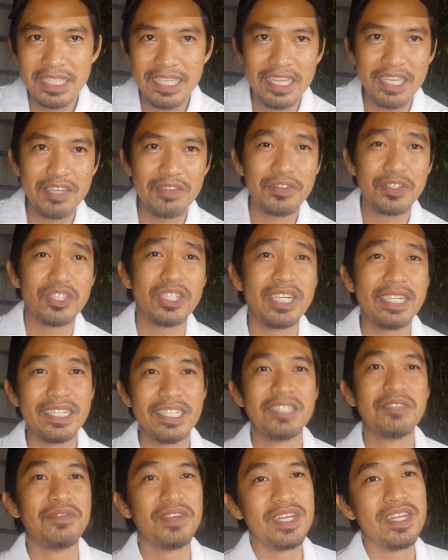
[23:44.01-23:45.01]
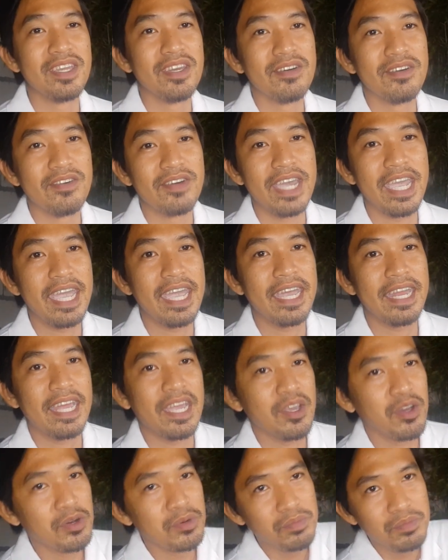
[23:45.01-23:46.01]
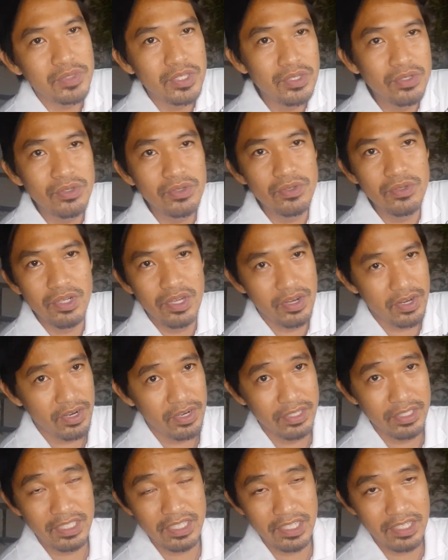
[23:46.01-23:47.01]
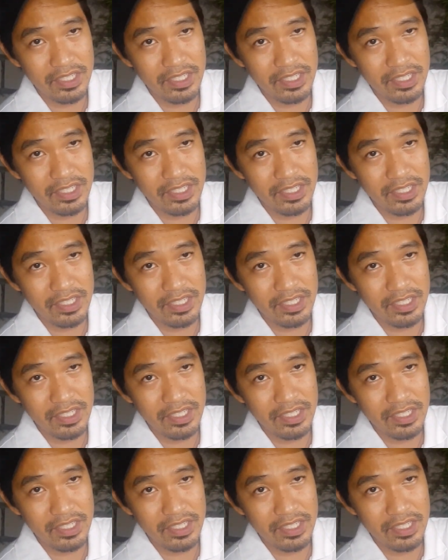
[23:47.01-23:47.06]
Thank you for checking this video, and I hope you learned